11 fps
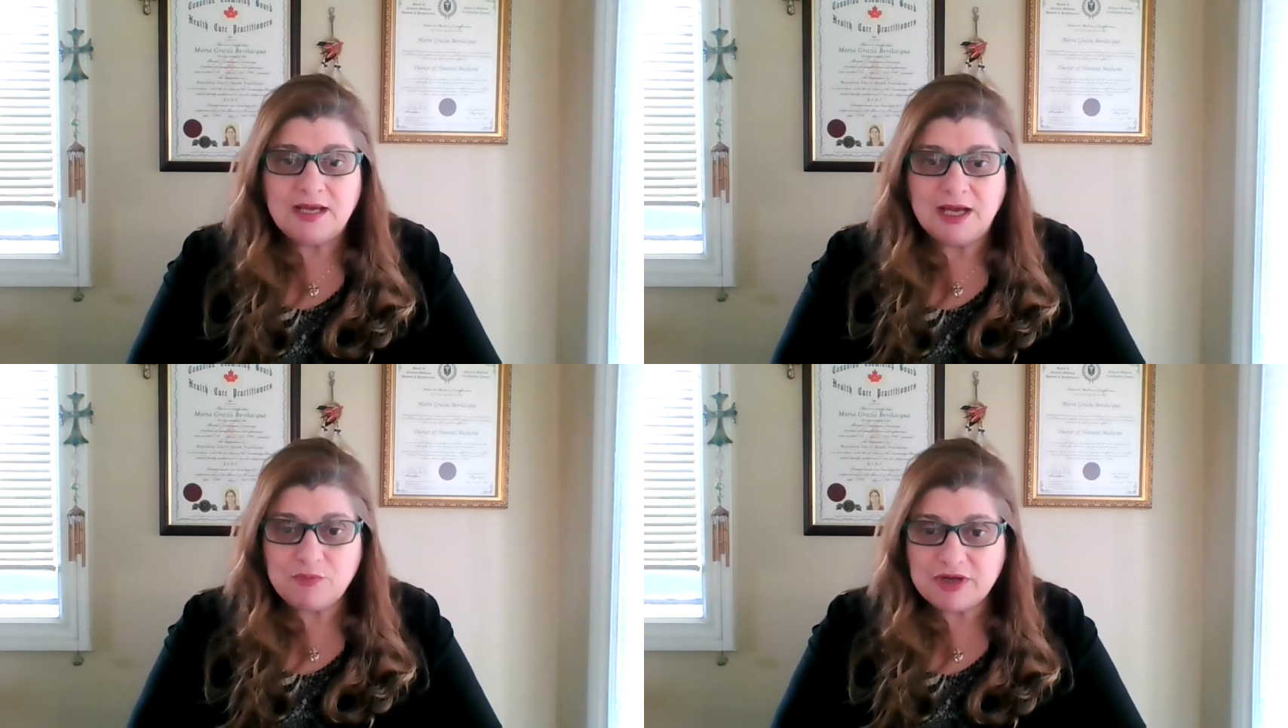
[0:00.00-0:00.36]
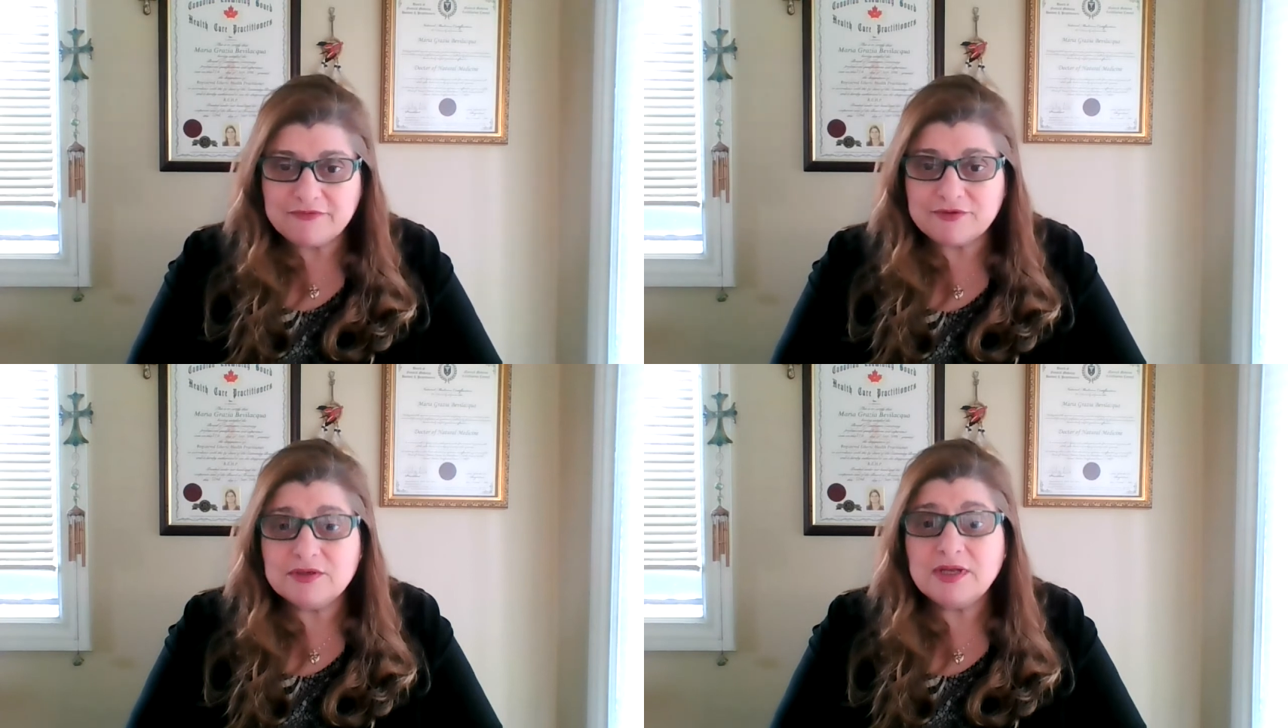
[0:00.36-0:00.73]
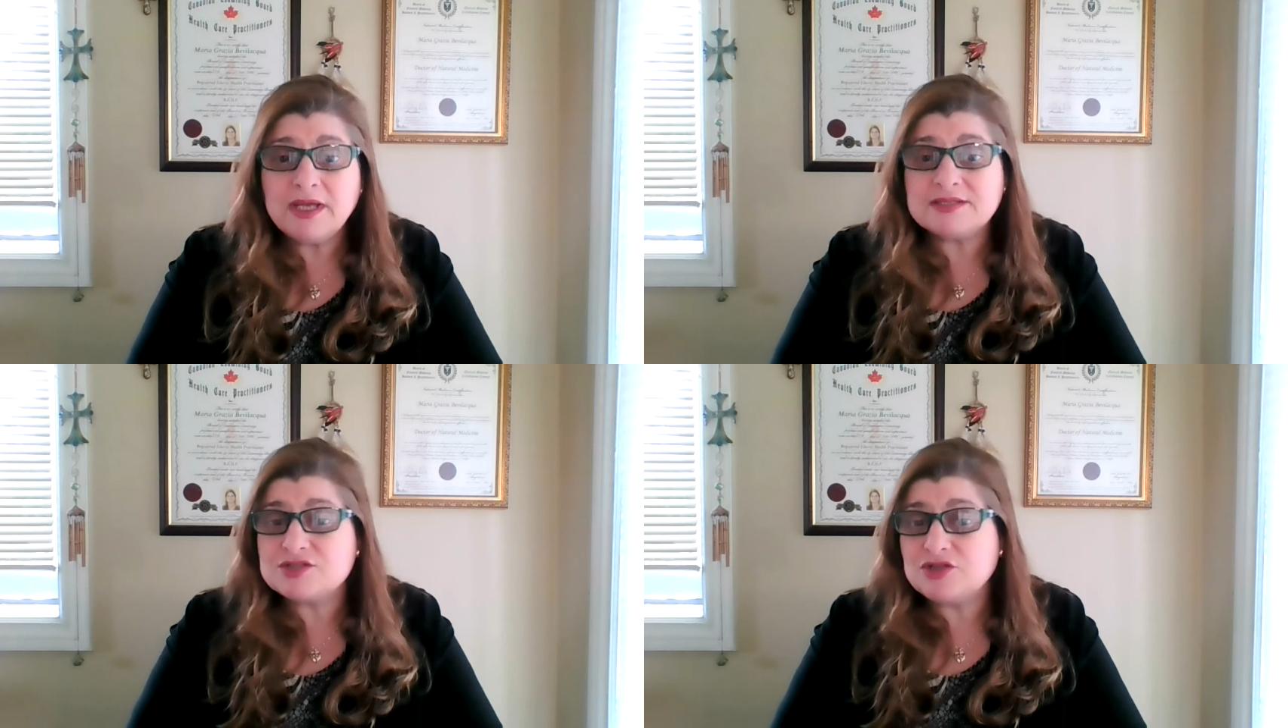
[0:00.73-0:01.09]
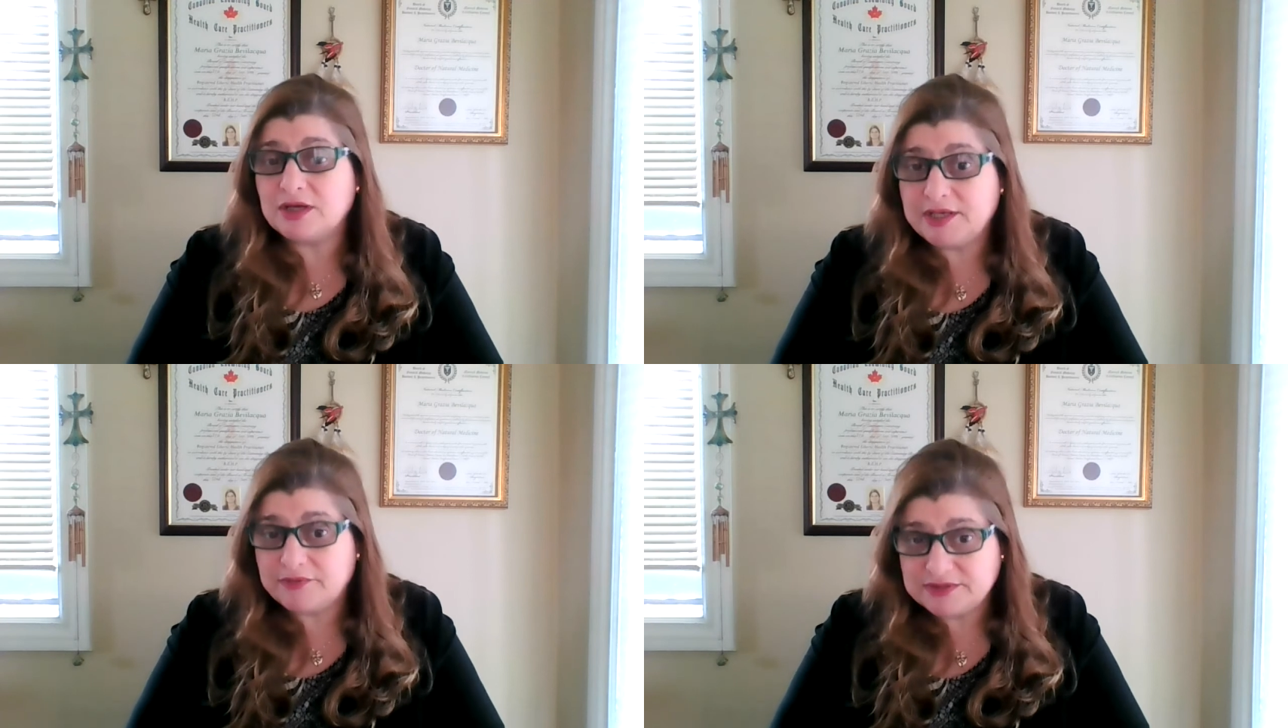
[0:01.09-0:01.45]
However, it's
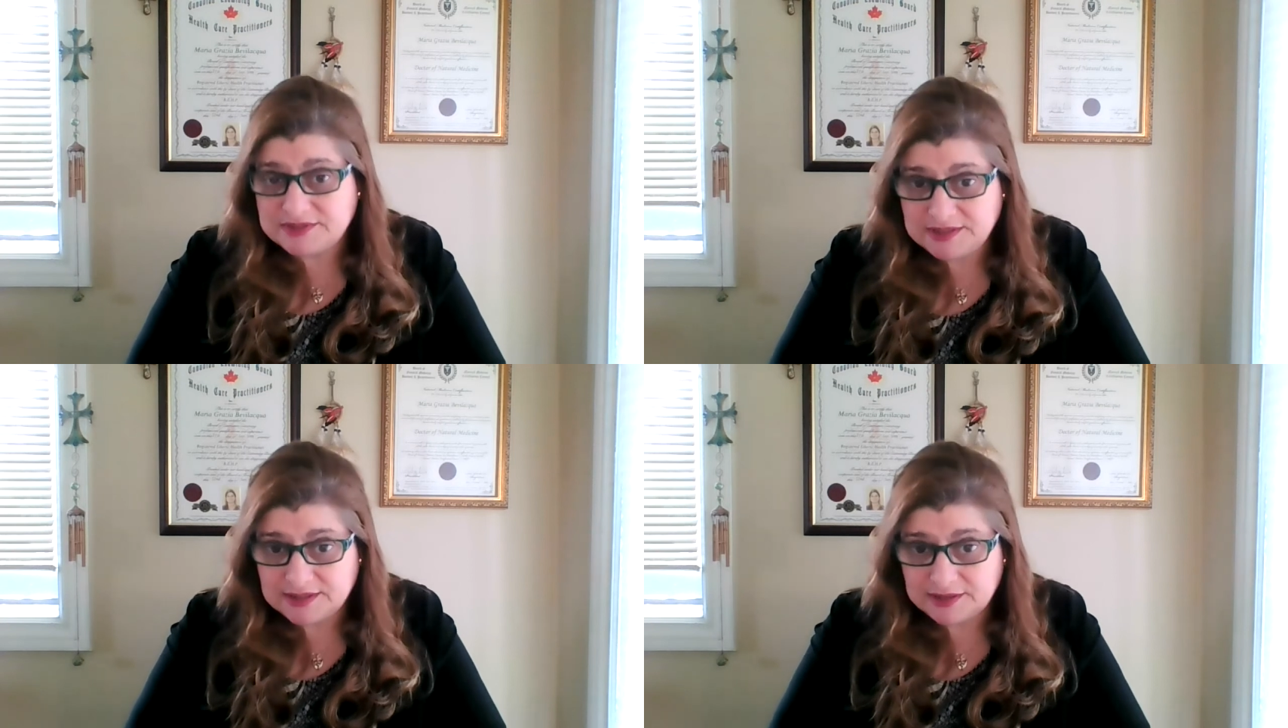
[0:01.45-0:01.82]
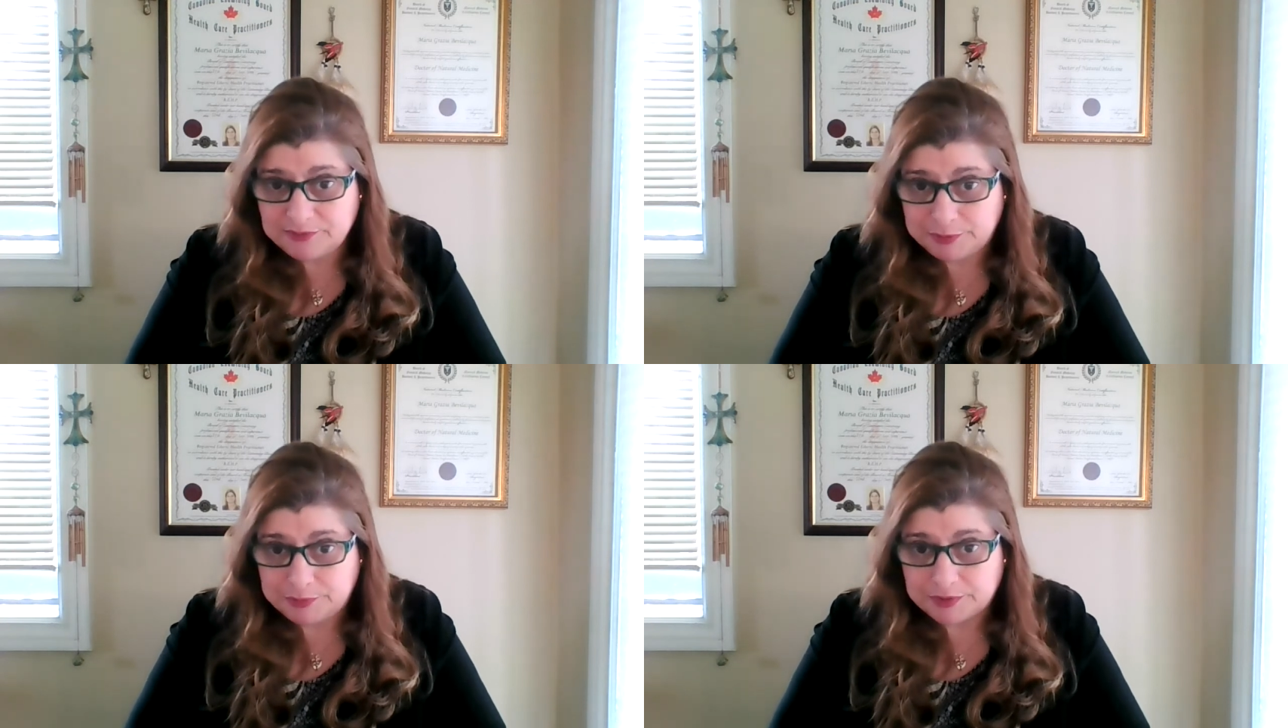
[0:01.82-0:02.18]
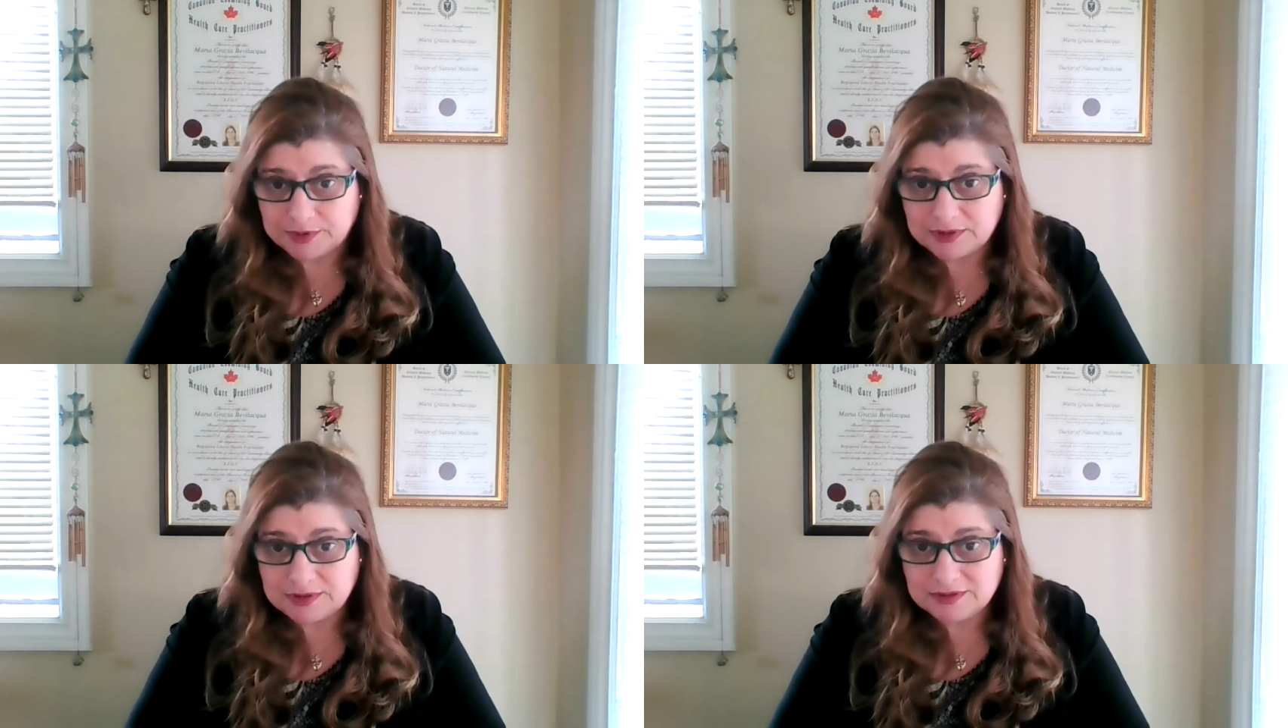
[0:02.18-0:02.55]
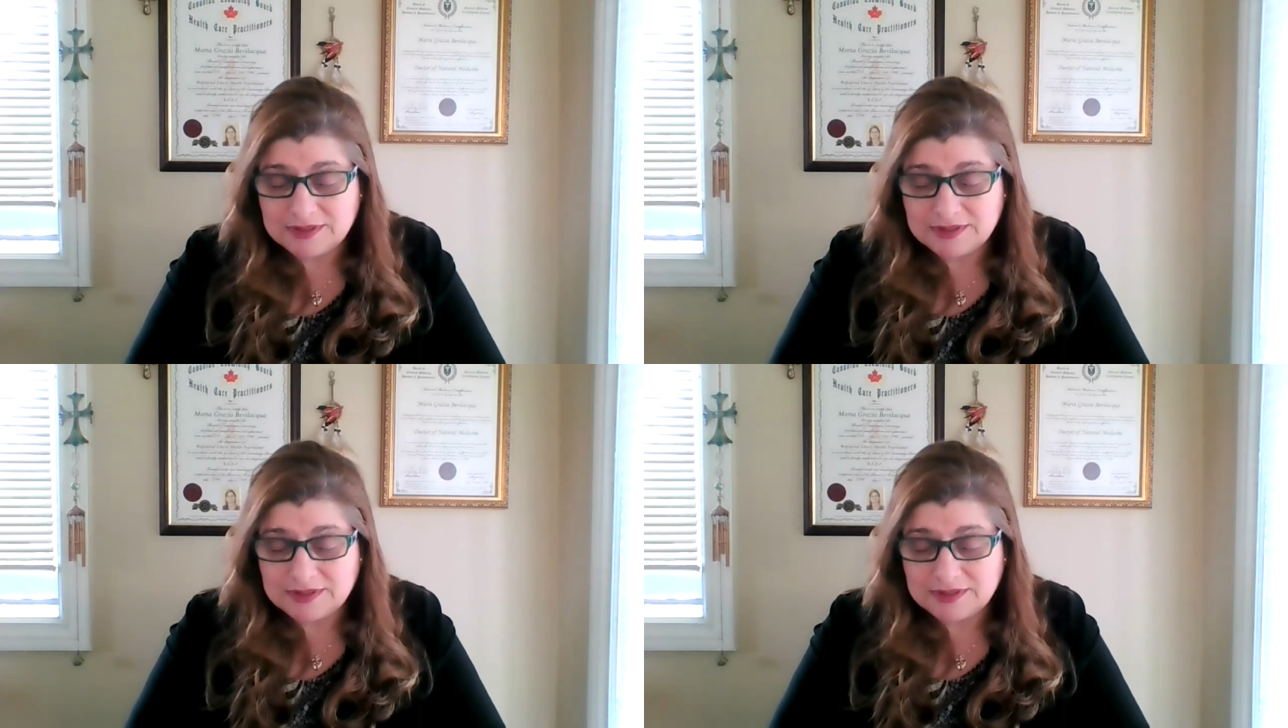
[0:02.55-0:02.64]
not guaranteed it will work.